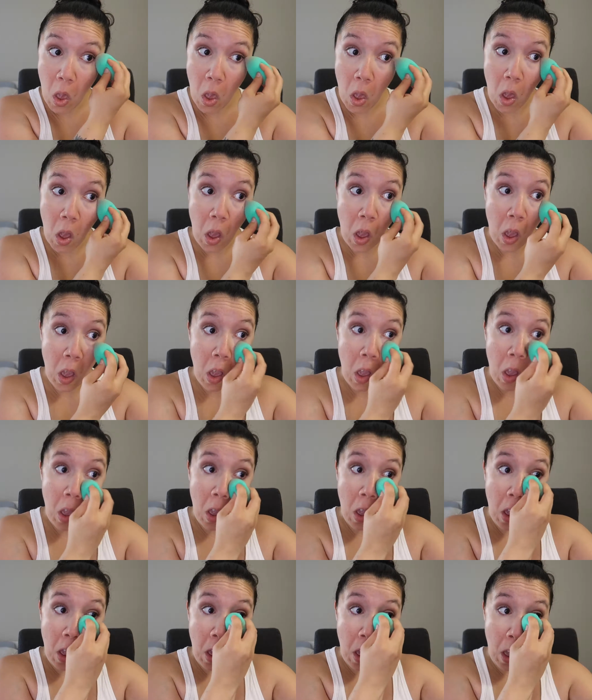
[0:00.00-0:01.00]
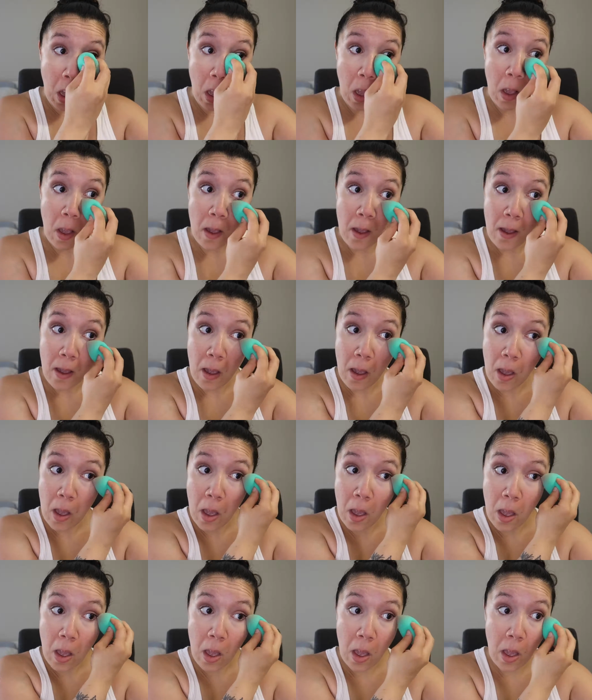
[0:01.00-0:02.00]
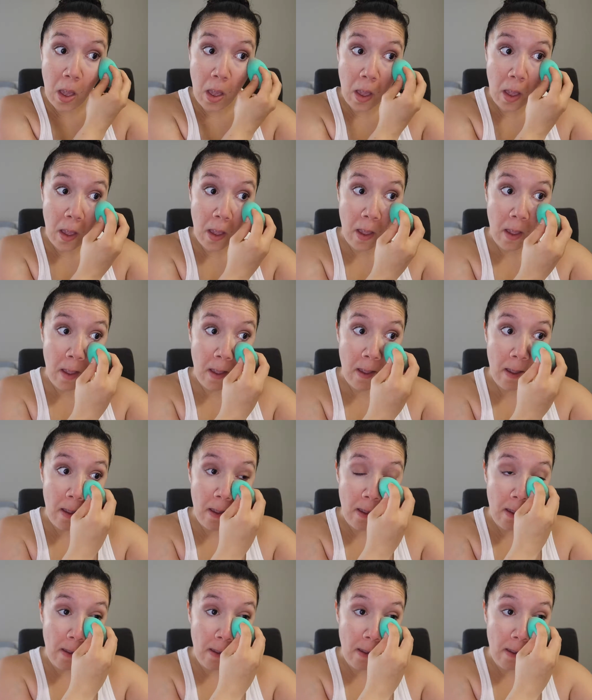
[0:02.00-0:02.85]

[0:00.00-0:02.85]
Nothing is said.